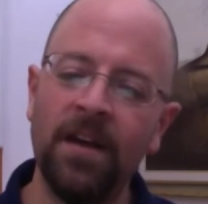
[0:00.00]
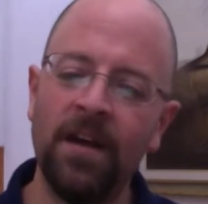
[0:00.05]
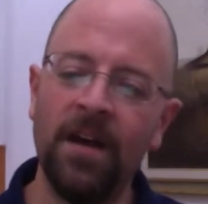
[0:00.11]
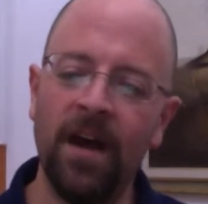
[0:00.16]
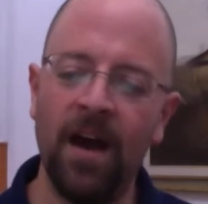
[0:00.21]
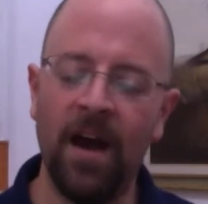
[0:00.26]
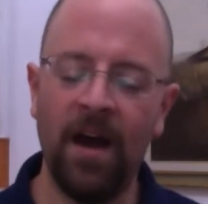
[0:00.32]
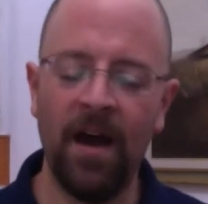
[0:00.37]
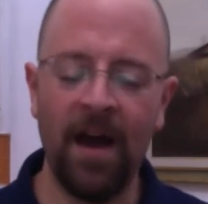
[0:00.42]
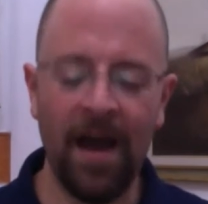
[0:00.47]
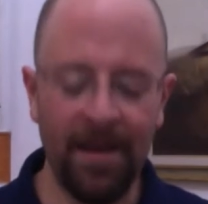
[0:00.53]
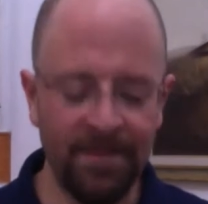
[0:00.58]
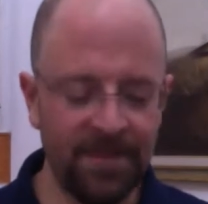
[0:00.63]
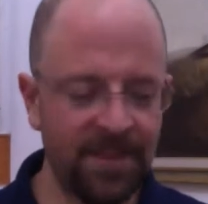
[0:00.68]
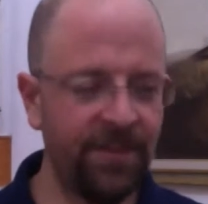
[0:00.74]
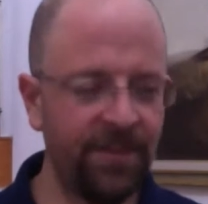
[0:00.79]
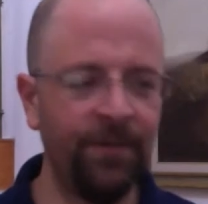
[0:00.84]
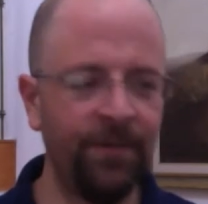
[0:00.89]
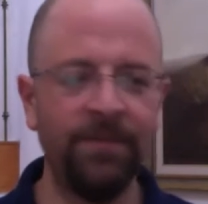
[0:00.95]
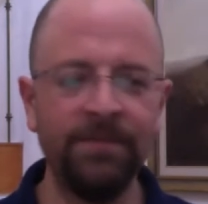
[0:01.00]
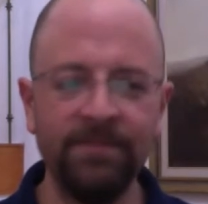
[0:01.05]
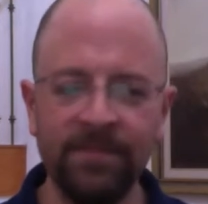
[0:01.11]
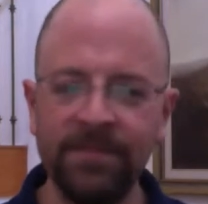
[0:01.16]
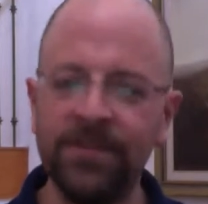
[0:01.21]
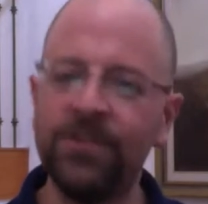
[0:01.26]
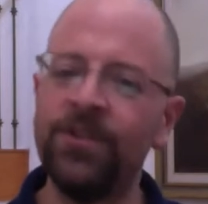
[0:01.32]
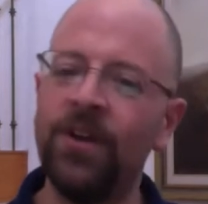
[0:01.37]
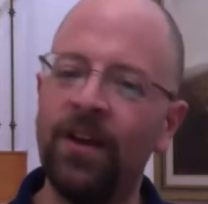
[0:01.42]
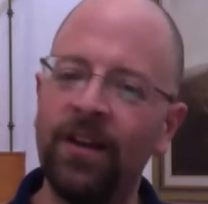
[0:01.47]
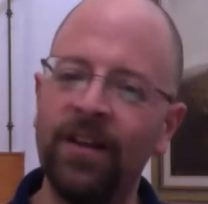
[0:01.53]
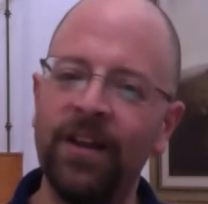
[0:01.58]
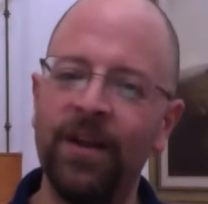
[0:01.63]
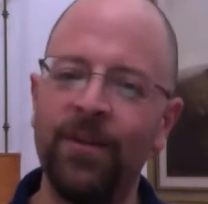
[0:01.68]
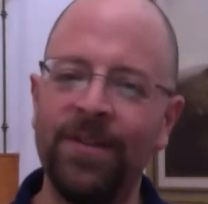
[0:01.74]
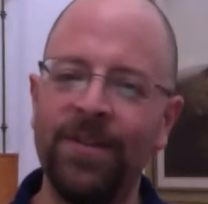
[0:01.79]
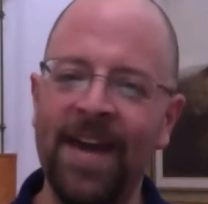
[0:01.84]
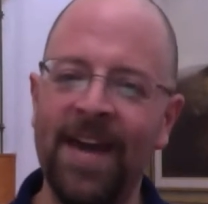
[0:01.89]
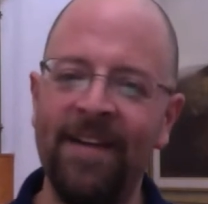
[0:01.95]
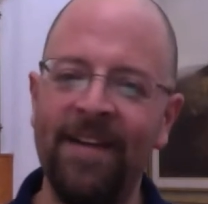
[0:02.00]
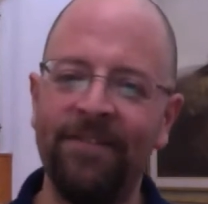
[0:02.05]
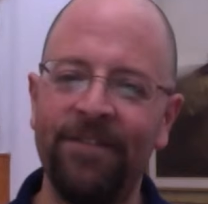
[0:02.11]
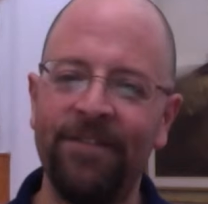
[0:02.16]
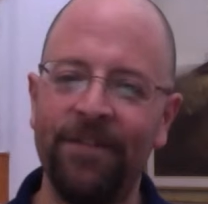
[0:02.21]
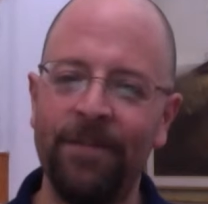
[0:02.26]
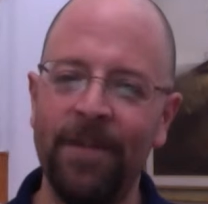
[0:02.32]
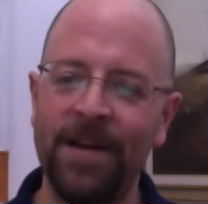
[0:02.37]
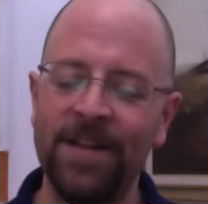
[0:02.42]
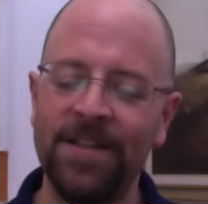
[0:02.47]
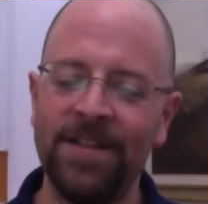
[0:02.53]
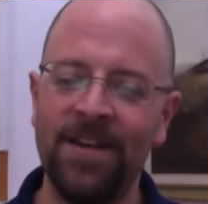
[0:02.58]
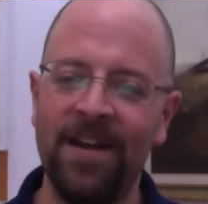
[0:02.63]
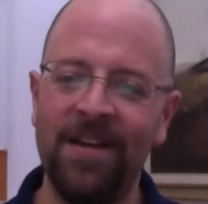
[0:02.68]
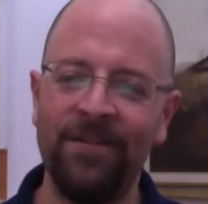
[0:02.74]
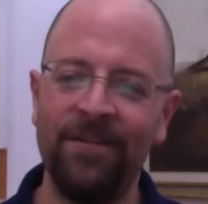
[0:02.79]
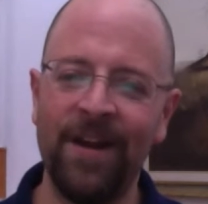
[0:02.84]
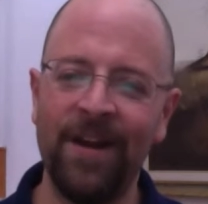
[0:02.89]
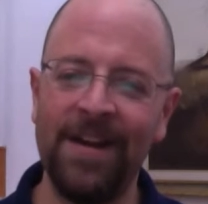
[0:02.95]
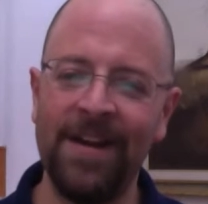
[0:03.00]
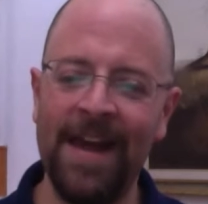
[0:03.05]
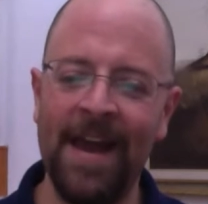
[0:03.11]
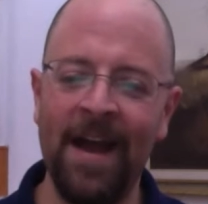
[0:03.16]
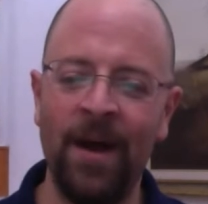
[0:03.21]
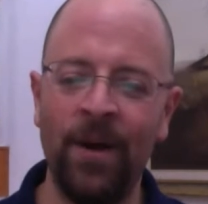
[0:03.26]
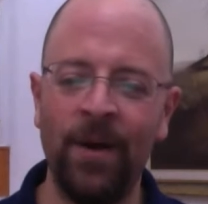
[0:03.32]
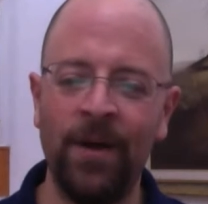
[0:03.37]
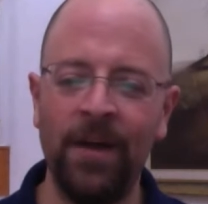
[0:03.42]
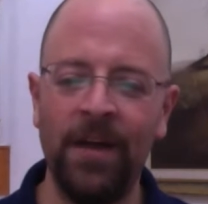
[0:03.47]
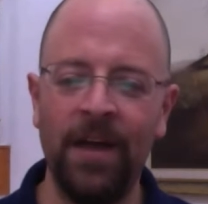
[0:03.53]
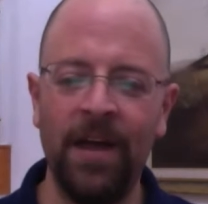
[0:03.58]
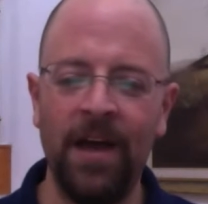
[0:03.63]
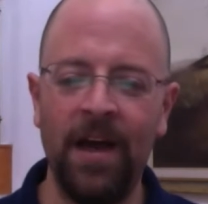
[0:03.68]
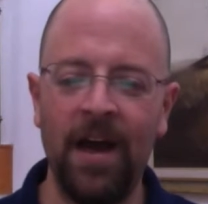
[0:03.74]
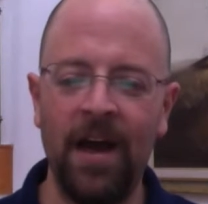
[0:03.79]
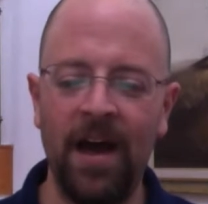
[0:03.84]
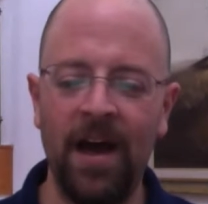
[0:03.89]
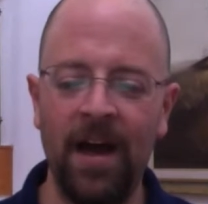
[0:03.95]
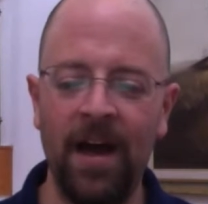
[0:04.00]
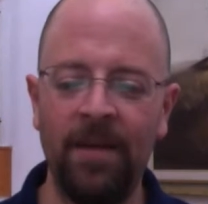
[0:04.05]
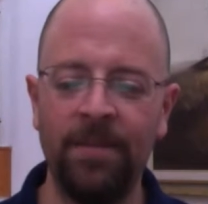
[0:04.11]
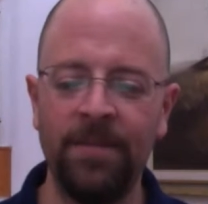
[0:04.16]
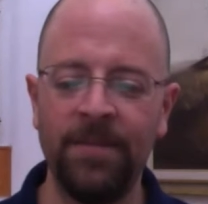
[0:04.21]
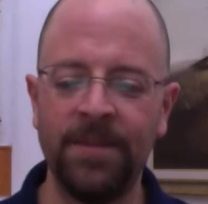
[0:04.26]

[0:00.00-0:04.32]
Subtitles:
I'm still struggling with that for my son right now.